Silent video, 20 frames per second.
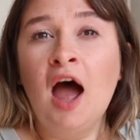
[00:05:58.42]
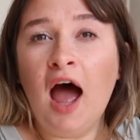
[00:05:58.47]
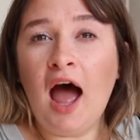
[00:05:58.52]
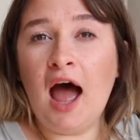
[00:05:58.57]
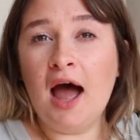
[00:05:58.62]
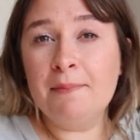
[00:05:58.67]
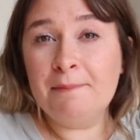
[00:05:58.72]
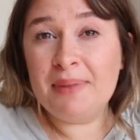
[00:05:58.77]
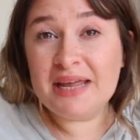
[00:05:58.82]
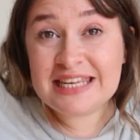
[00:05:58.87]

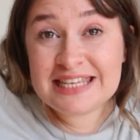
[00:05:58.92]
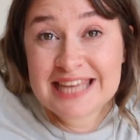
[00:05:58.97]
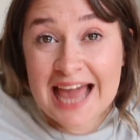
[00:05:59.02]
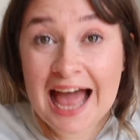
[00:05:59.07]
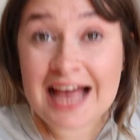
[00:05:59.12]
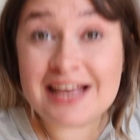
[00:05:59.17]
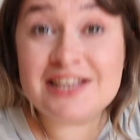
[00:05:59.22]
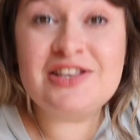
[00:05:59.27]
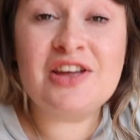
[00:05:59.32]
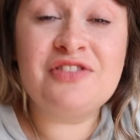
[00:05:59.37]
But
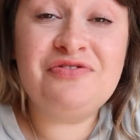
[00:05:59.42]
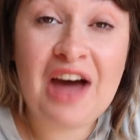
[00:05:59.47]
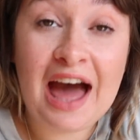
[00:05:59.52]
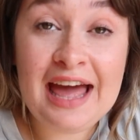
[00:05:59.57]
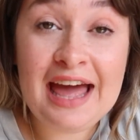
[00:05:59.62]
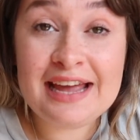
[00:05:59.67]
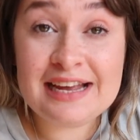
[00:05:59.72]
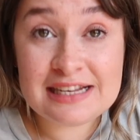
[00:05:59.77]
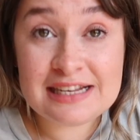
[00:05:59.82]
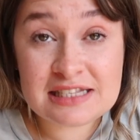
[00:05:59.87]
yeah, so
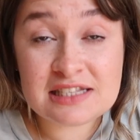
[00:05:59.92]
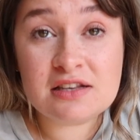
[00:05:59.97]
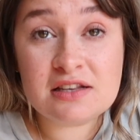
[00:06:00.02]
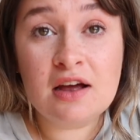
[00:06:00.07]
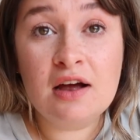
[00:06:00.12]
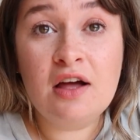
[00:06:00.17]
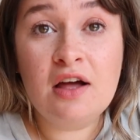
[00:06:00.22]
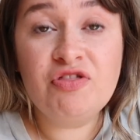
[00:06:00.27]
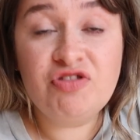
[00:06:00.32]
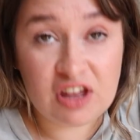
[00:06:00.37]
that is
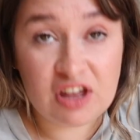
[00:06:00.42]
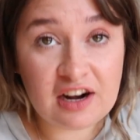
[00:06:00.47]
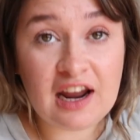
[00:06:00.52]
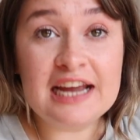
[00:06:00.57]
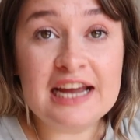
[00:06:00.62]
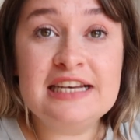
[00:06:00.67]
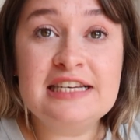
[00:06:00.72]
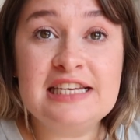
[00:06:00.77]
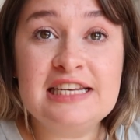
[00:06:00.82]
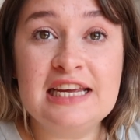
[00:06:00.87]
the
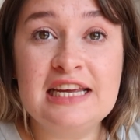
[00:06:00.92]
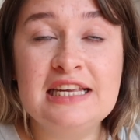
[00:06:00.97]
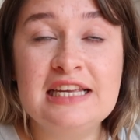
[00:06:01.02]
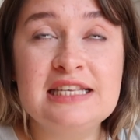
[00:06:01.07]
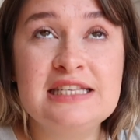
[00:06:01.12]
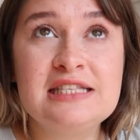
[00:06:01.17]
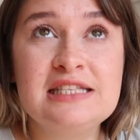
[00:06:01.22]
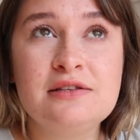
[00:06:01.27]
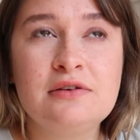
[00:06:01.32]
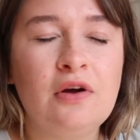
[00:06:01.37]

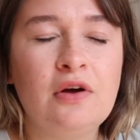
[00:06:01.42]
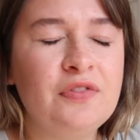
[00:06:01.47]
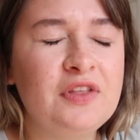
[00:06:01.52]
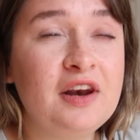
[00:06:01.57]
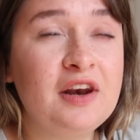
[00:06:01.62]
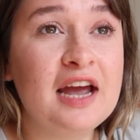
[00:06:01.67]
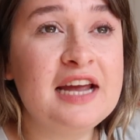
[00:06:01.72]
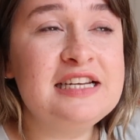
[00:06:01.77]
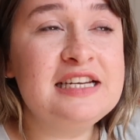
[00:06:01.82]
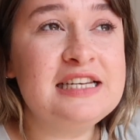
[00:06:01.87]
90s, not the
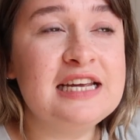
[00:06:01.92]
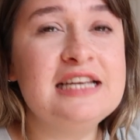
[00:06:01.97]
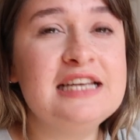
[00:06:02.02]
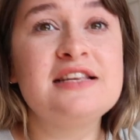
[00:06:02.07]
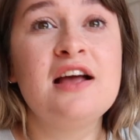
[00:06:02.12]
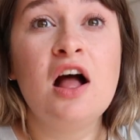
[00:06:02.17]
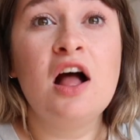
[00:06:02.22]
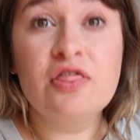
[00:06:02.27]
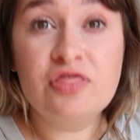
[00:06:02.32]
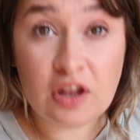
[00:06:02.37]
90s,
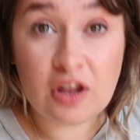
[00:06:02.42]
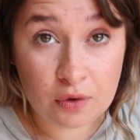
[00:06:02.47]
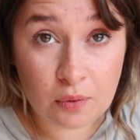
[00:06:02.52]
the